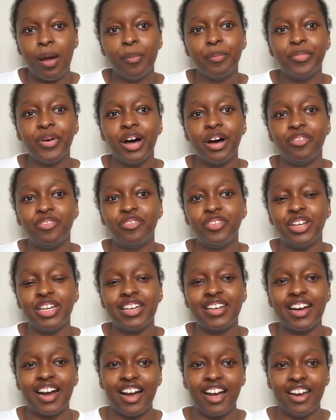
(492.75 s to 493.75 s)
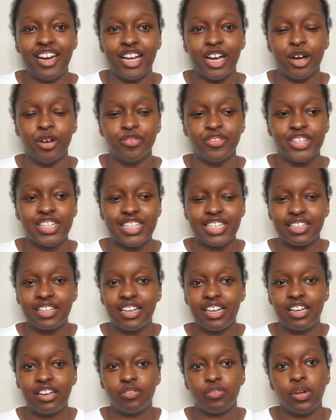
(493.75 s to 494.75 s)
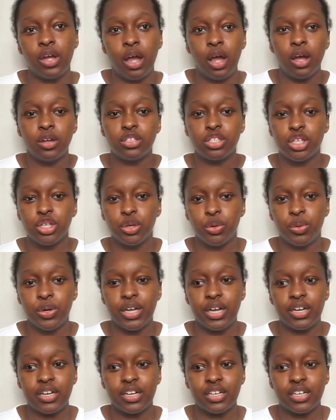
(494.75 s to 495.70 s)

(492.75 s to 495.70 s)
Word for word: Puffy kind of sleeve to it.